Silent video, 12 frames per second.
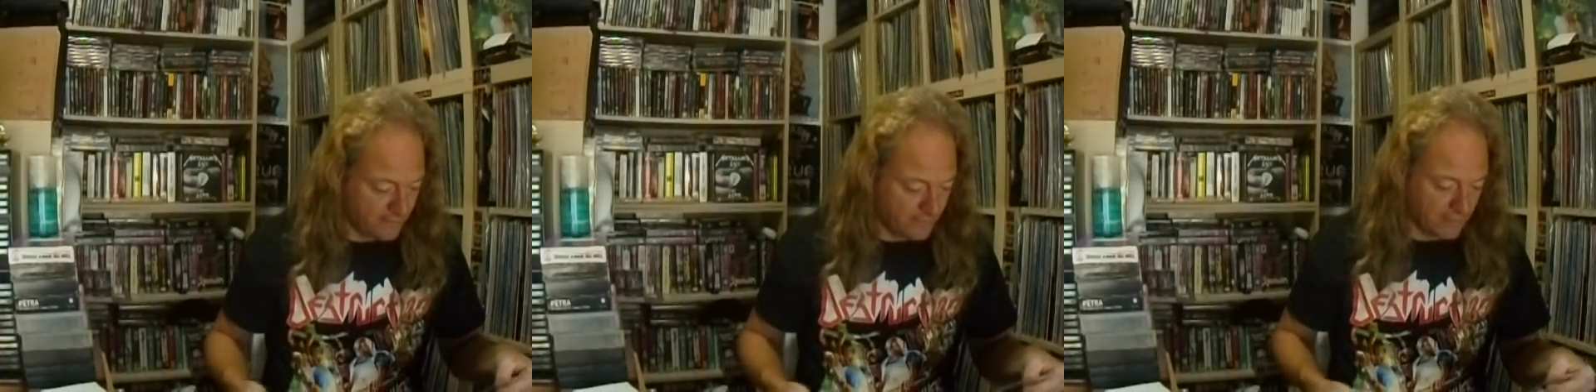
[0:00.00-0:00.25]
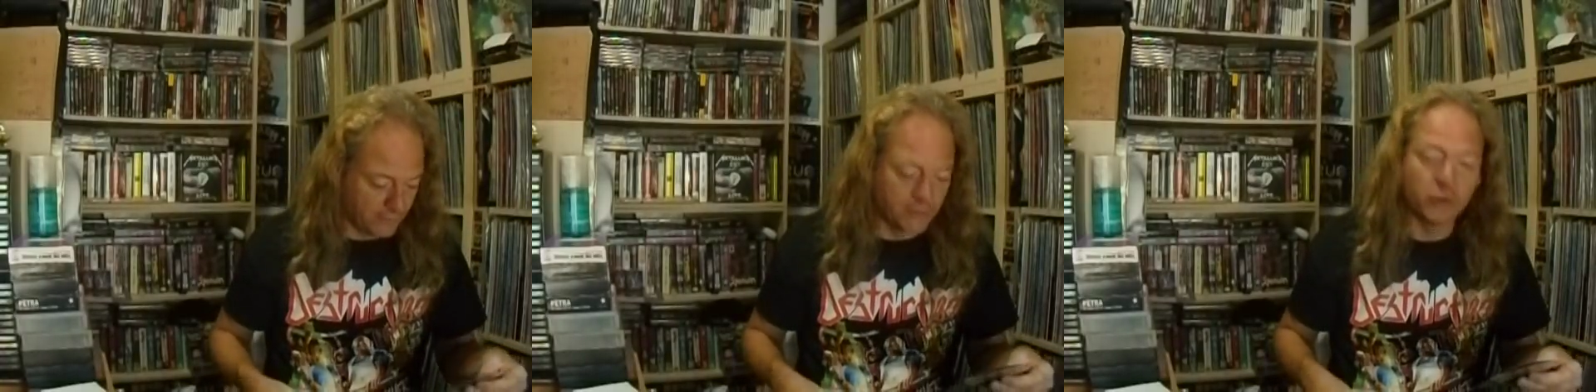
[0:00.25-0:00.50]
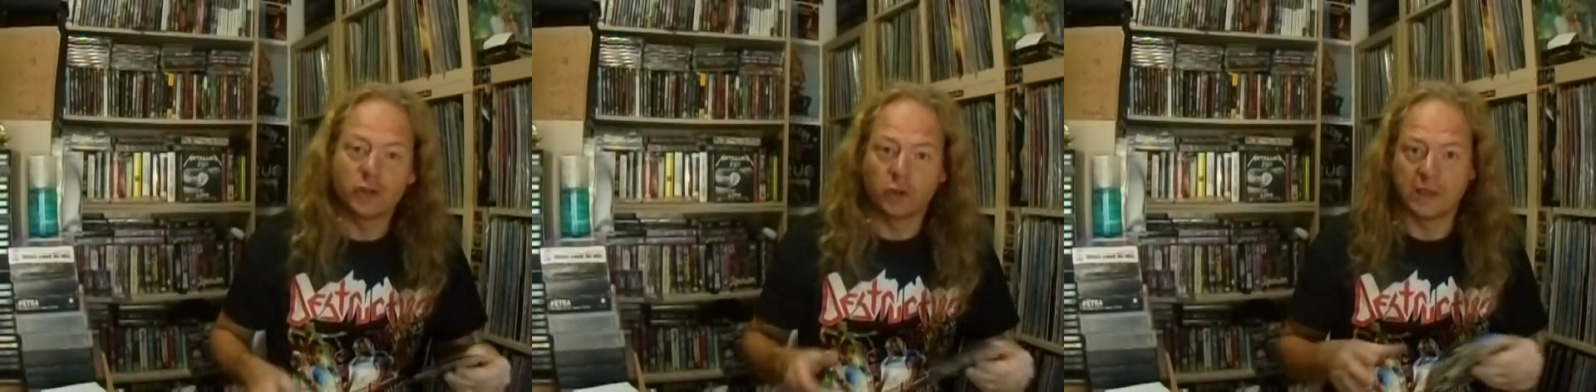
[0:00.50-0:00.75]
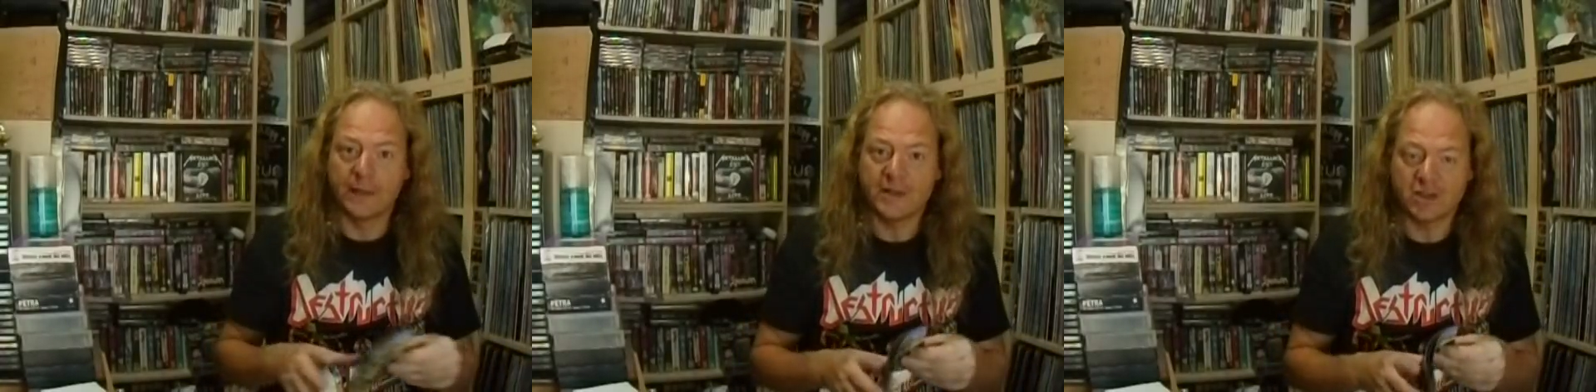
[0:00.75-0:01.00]
But if you don't
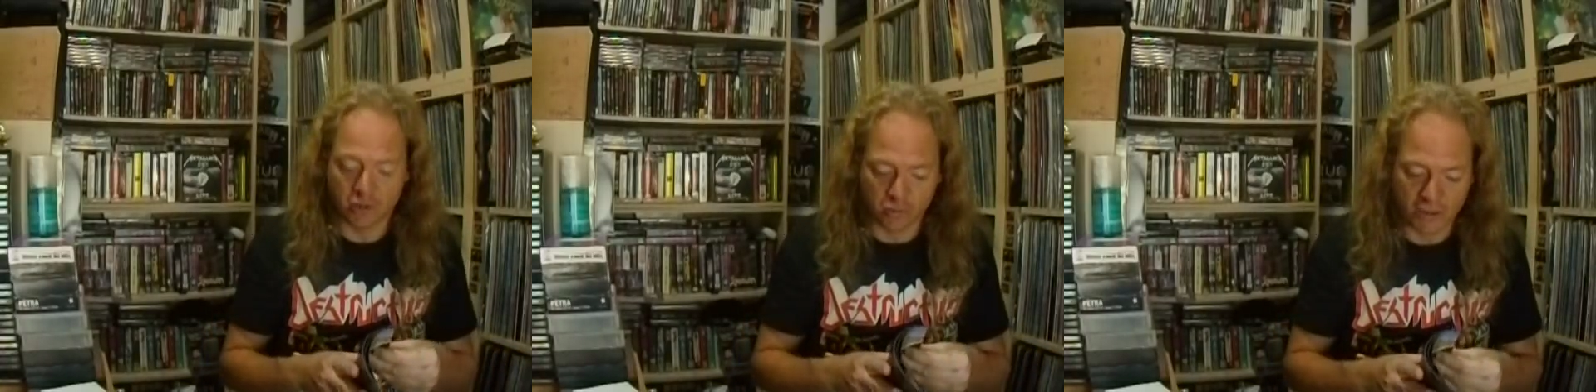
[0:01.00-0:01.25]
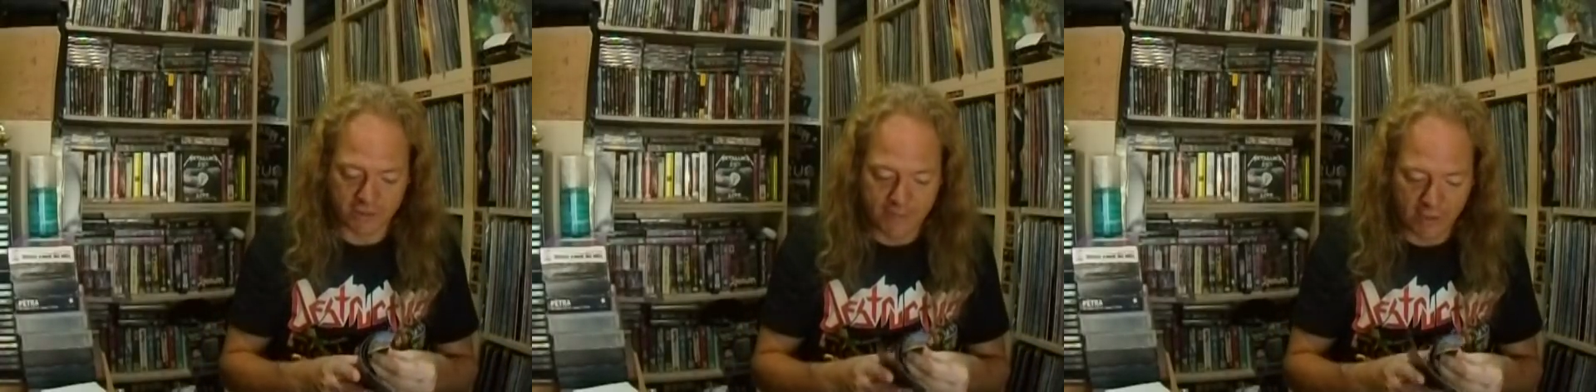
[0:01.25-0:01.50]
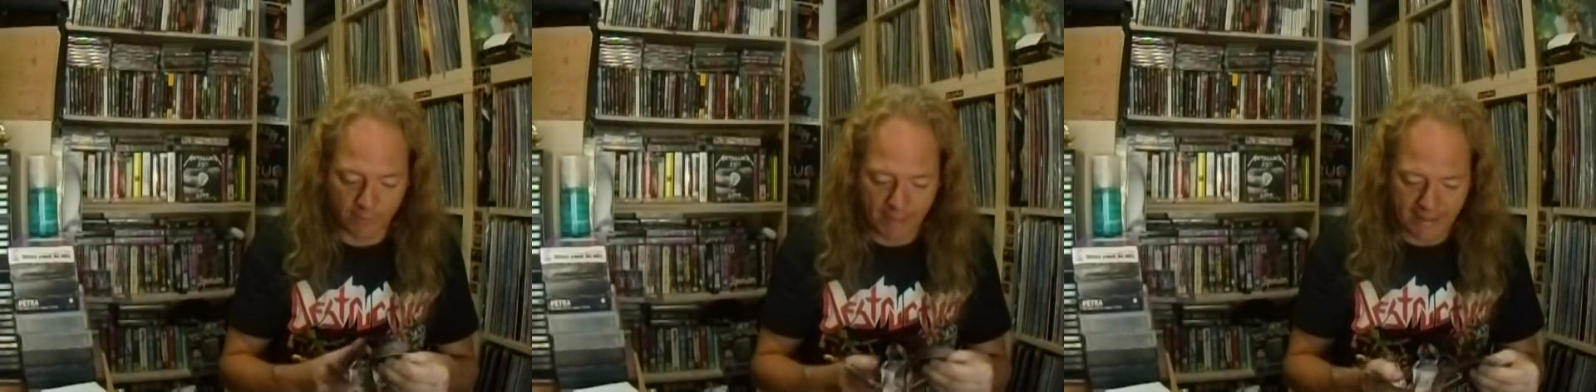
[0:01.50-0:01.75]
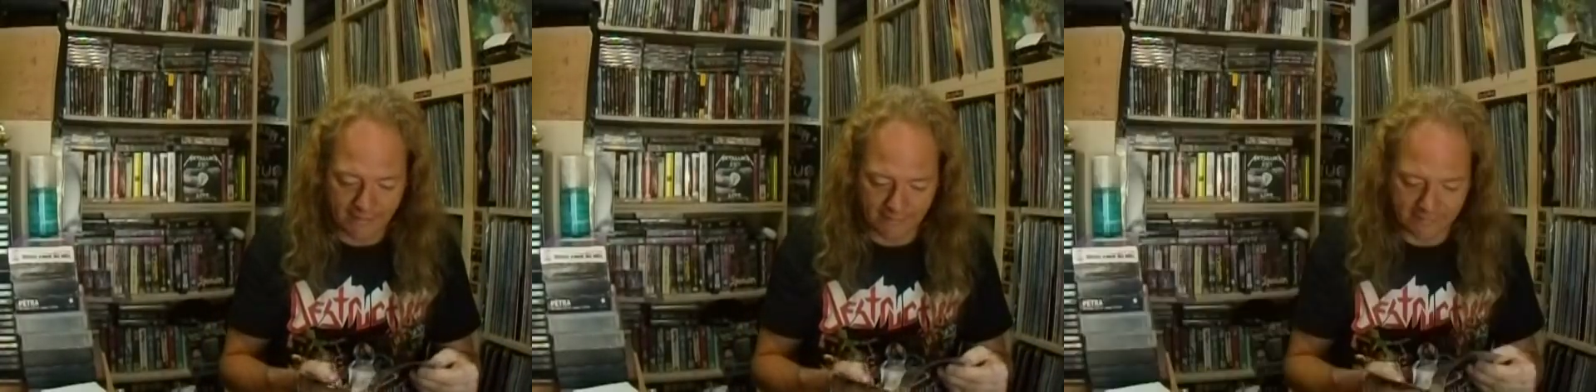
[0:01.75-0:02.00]
know them, it's a thrash metal
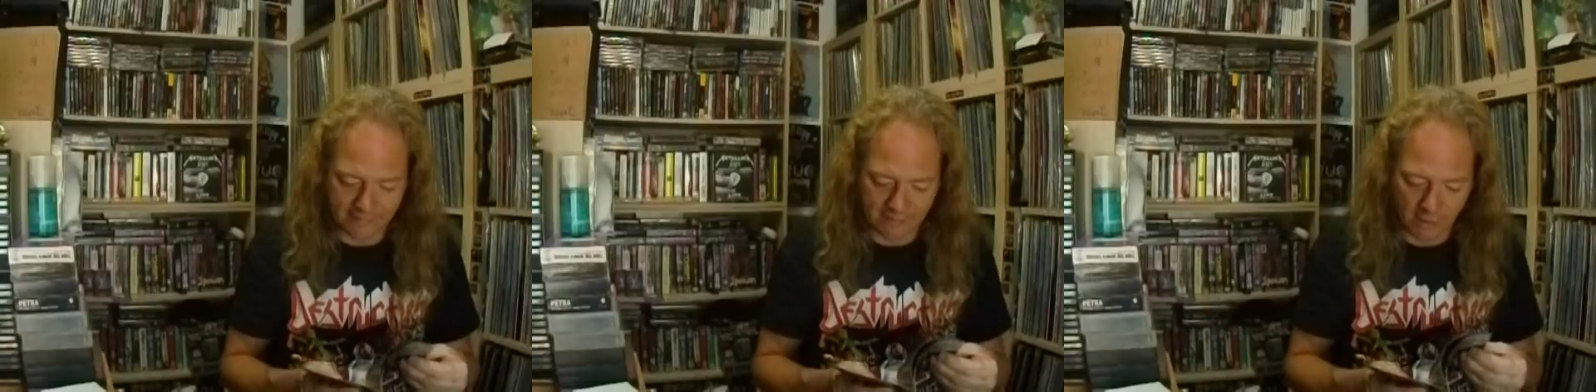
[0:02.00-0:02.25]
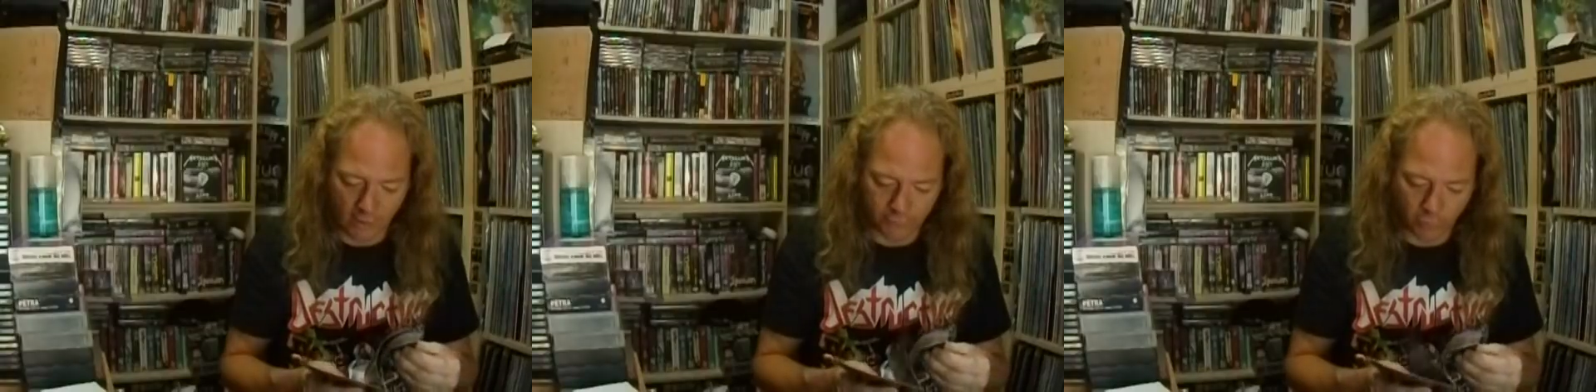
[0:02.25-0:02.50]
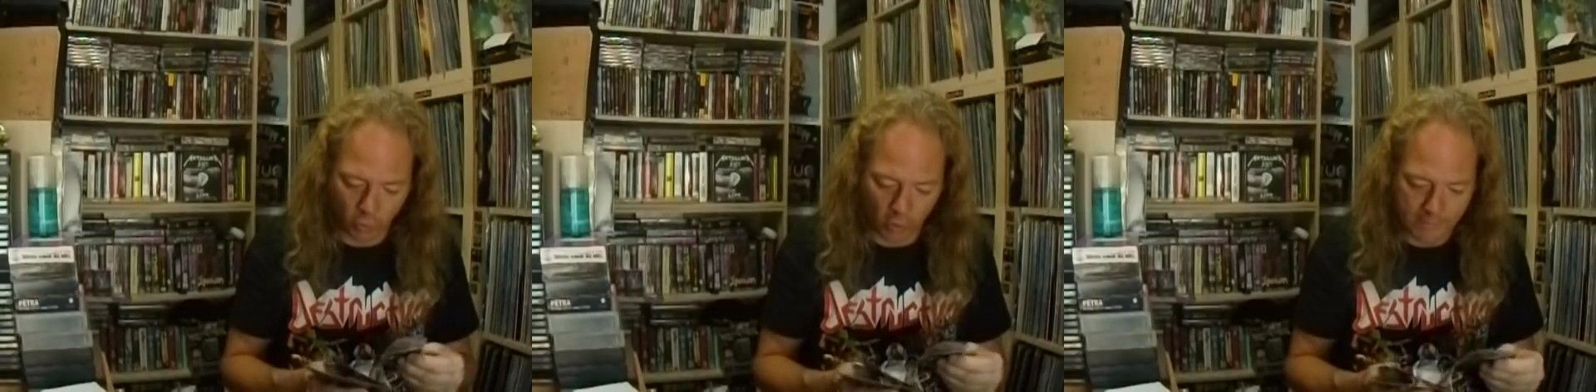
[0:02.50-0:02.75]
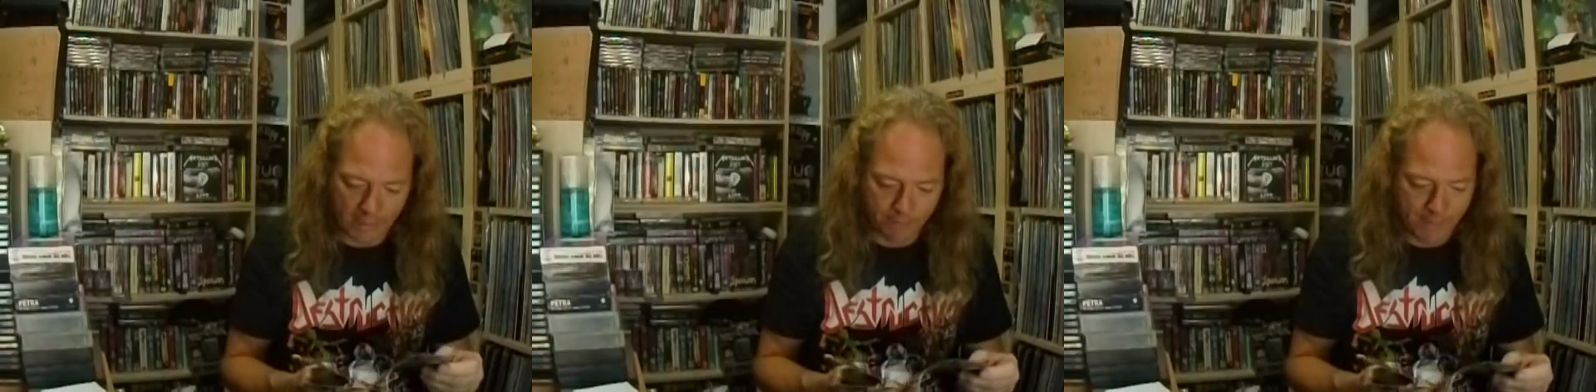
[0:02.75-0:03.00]
band. They love to
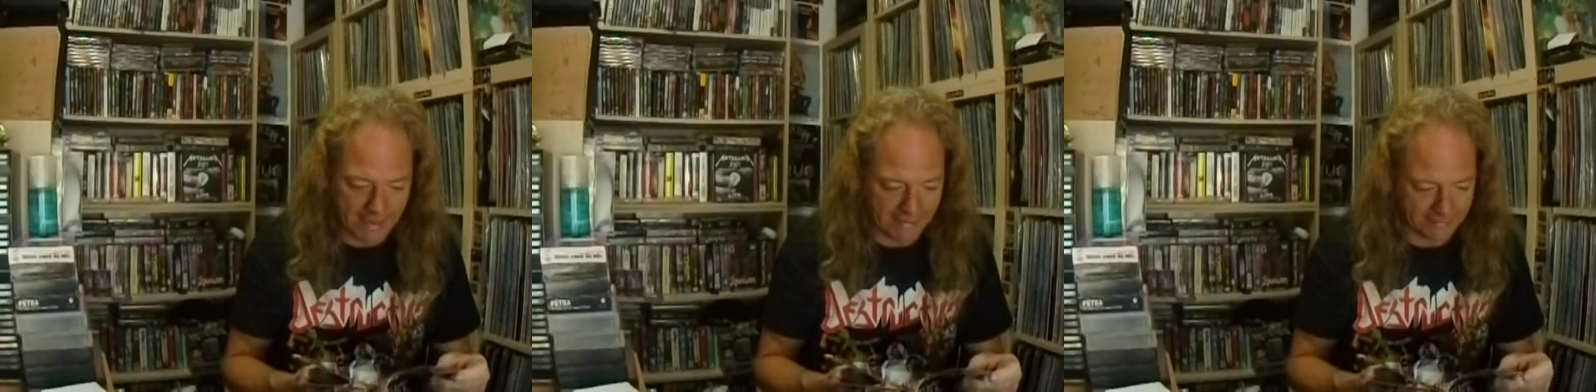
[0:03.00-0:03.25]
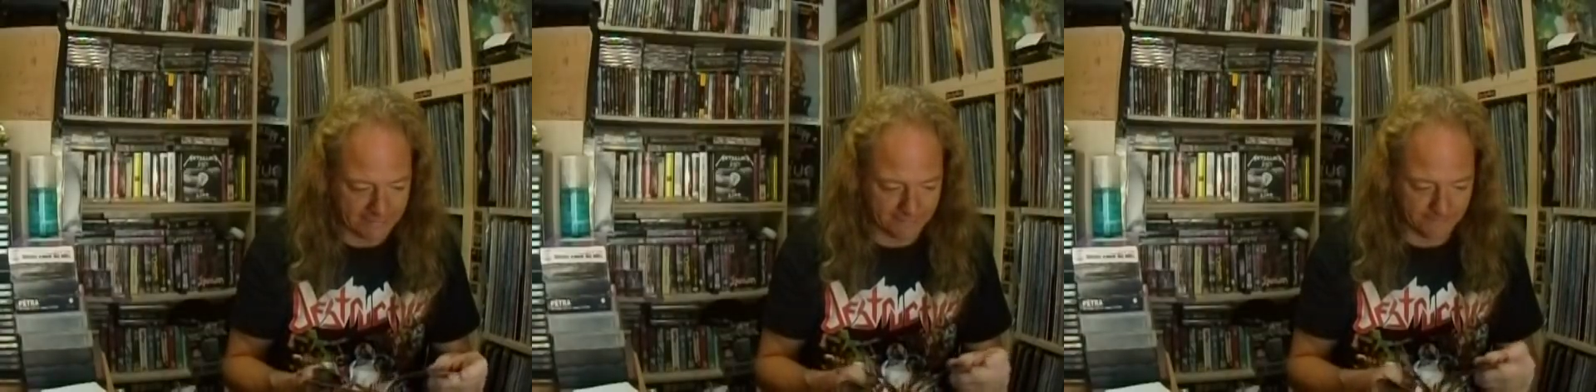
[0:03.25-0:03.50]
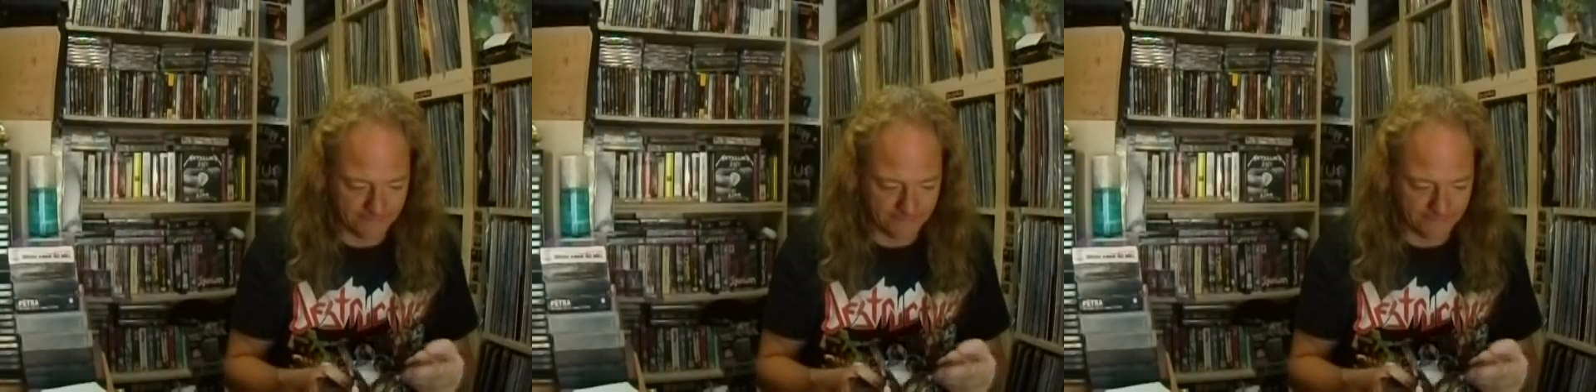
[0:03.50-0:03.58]
talk about beer.